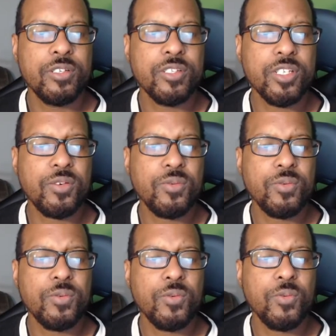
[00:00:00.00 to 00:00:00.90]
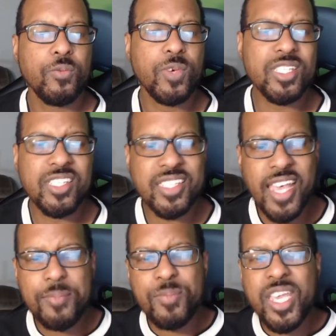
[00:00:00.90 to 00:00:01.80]
So, what does
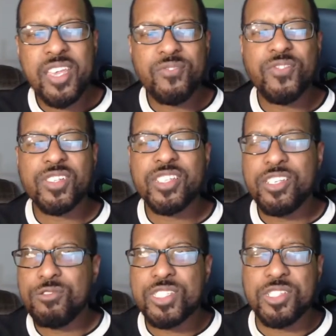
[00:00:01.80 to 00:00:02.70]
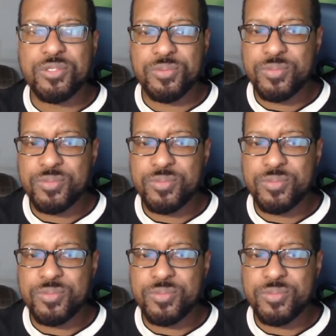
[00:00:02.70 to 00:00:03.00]
that mean for YouTube?